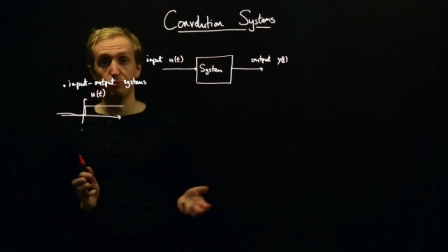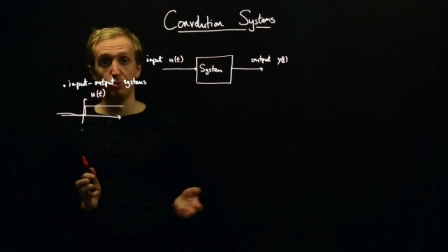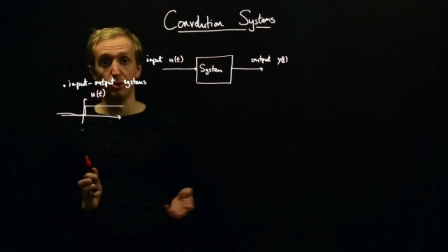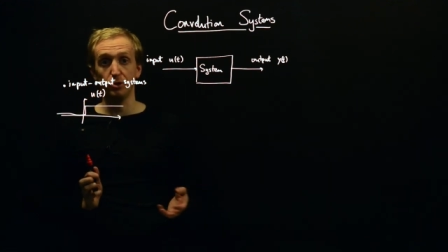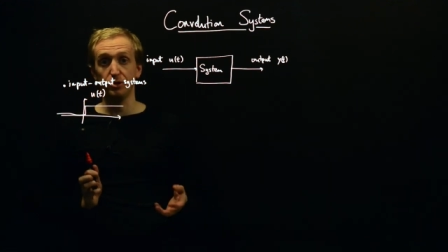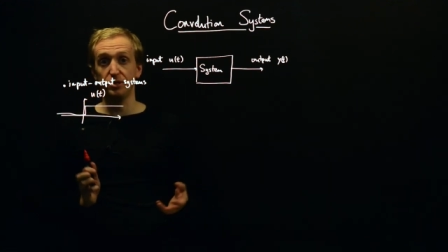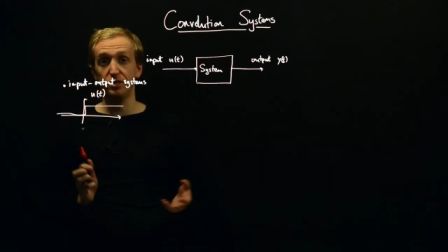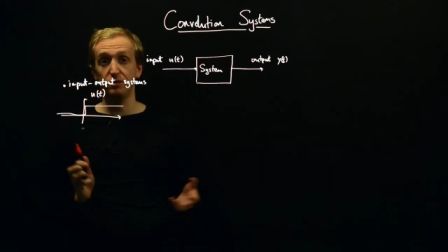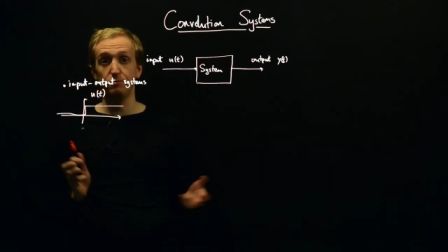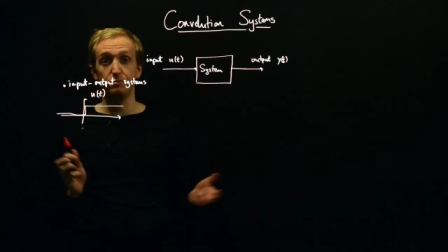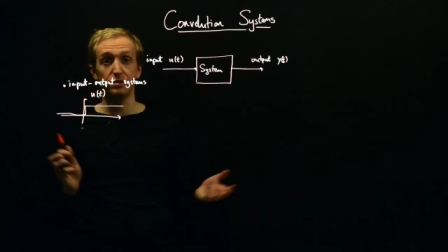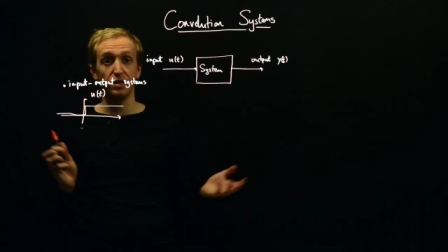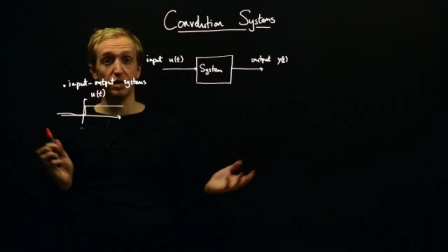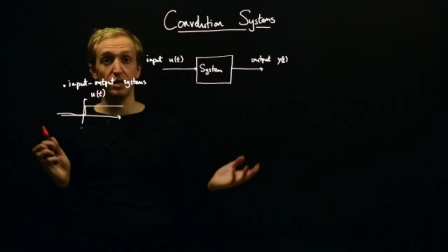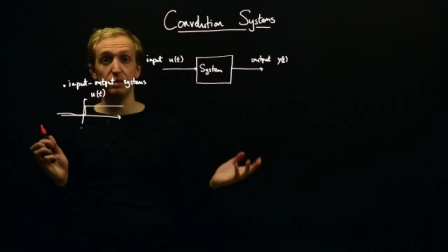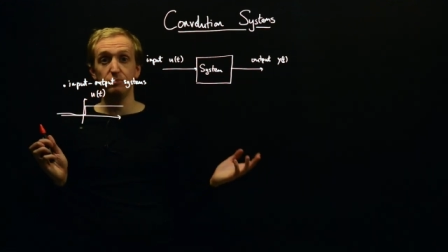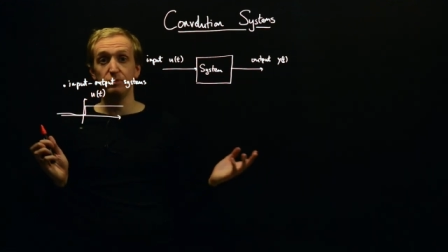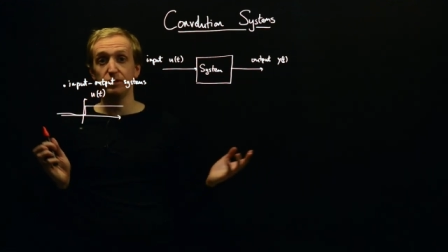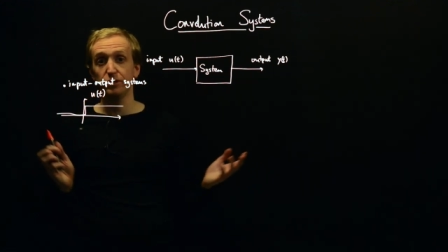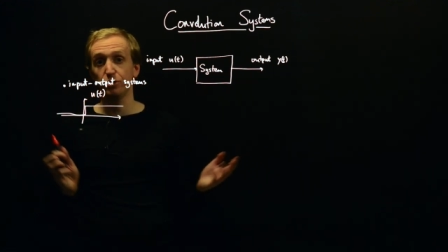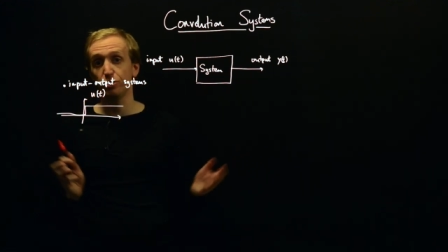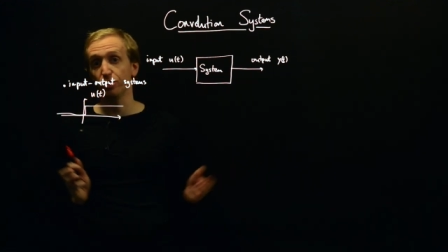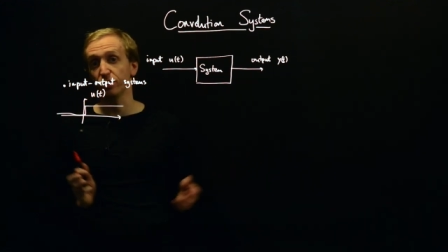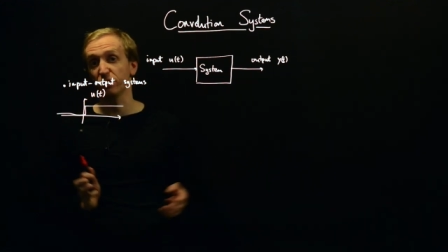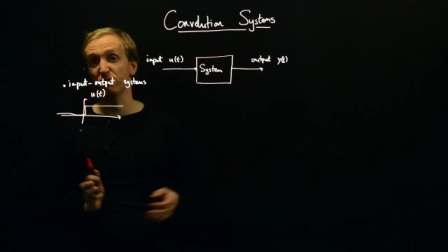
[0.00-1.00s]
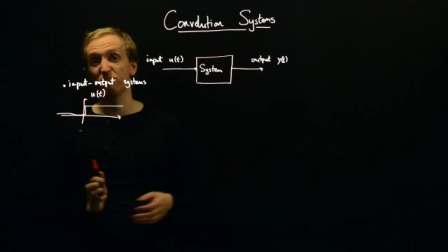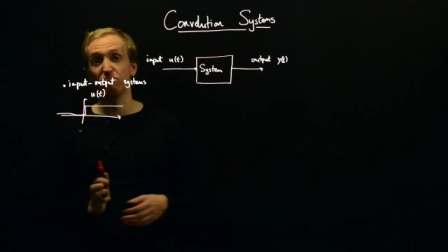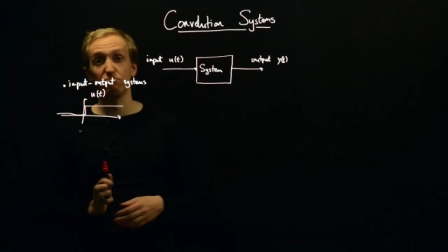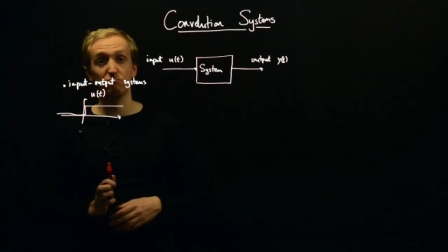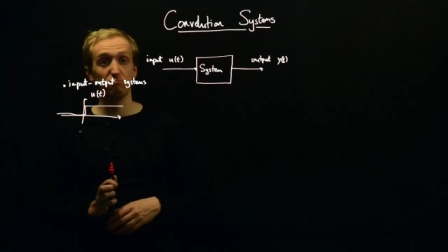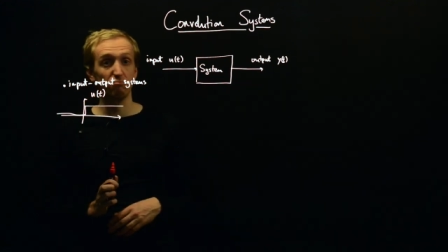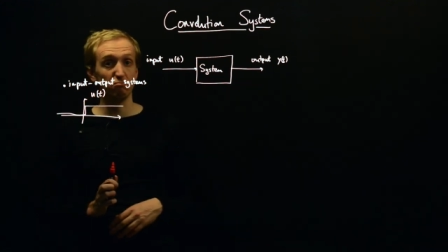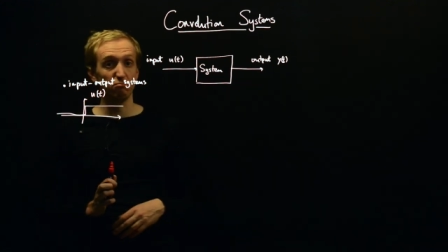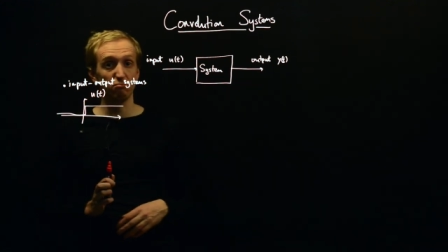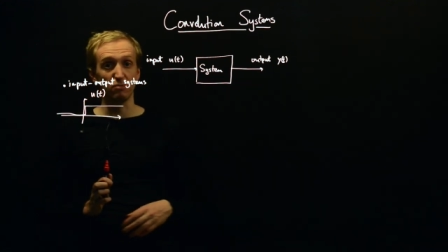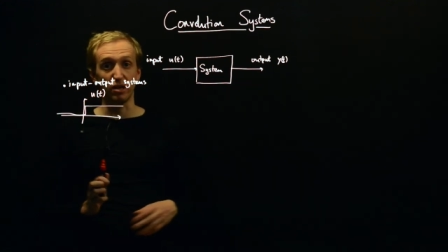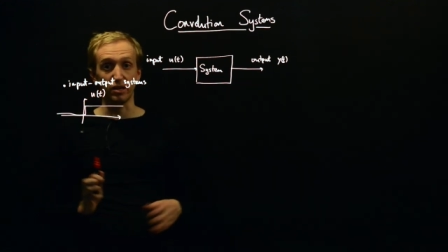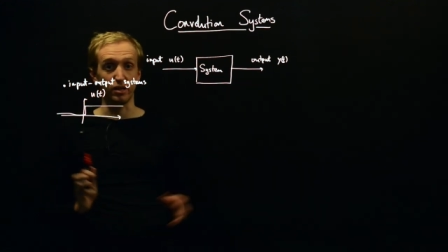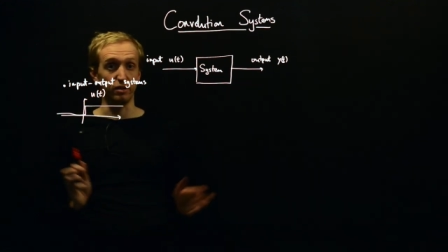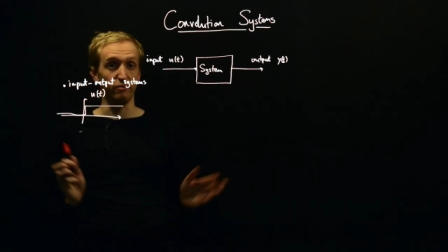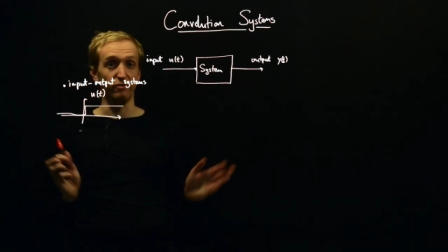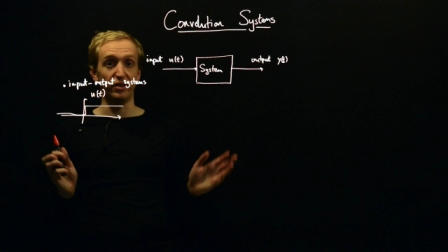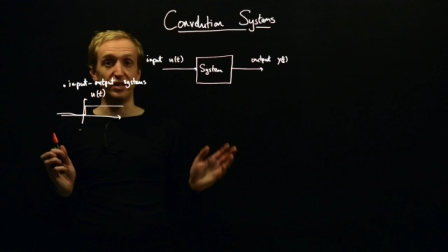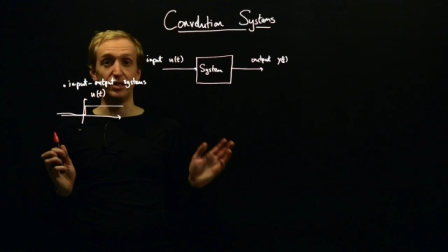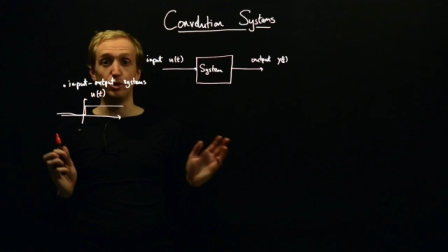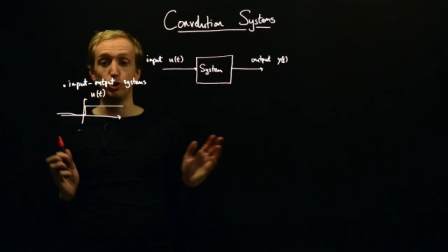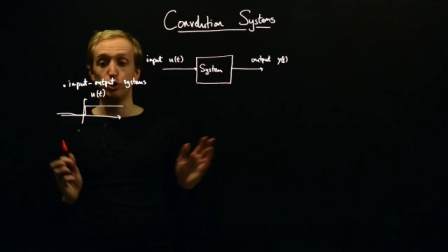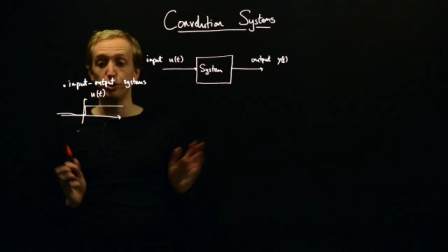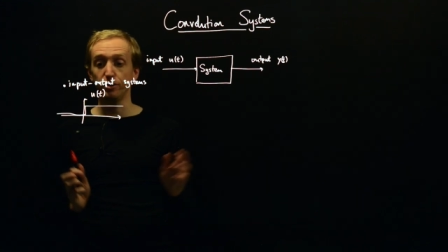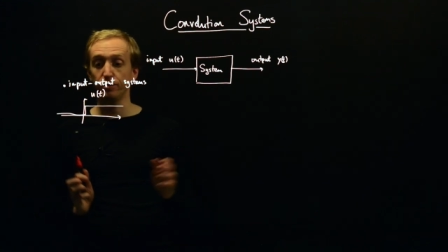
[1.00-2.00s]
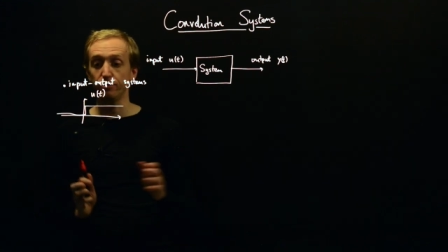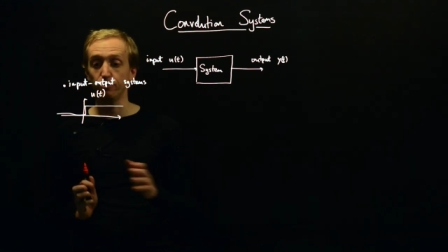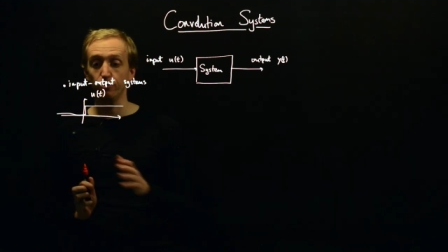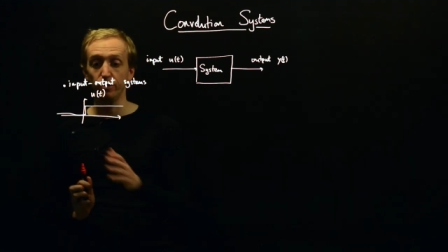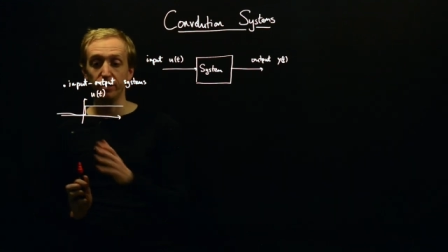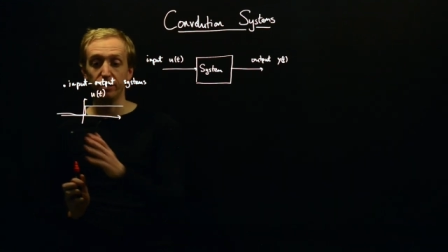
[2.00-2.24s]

positive time is just a convention.